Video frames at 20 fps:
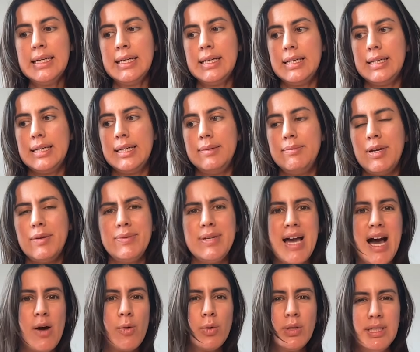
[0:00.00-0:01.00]
Maybe
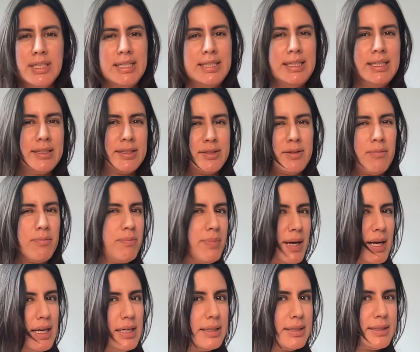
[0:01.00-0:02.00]
I will edit some
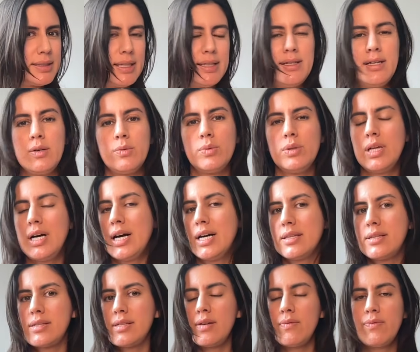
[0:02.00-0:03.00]
parts and I will add
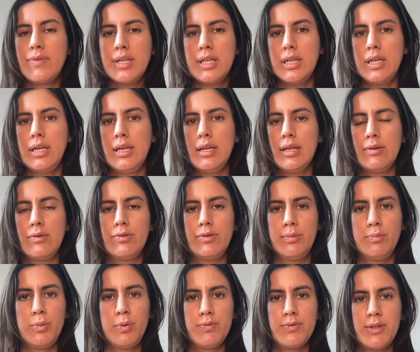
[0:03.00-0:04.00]
something or
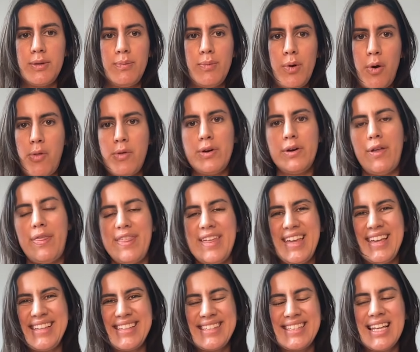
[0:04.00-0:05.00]
remove some other
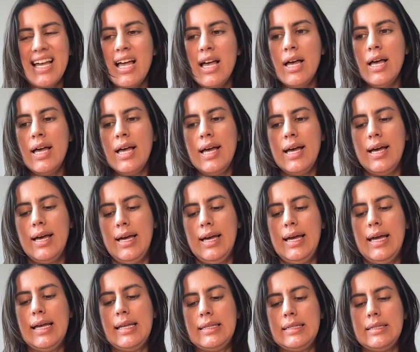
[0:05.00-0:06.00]
things.
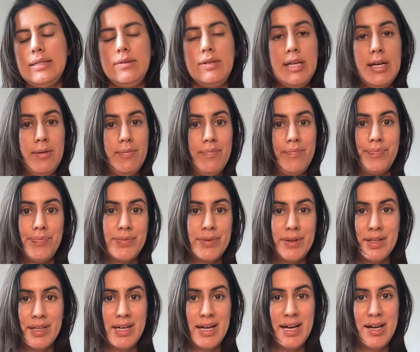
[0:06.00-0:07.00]
And yeah,
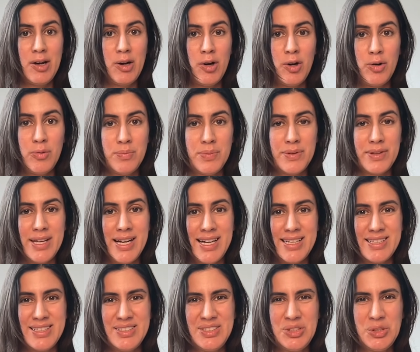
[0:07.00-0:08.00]
I hope that
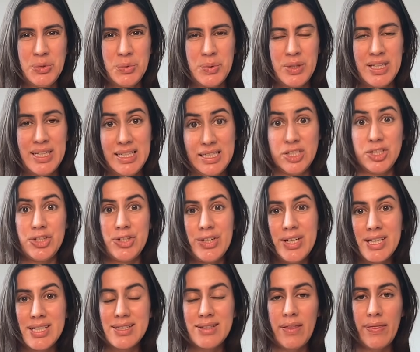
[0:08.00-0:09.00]
you will enjoy
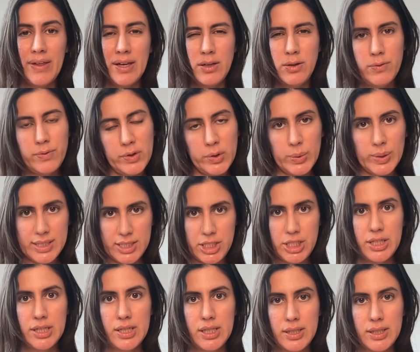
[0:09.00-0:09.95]
it. Thank you for watching.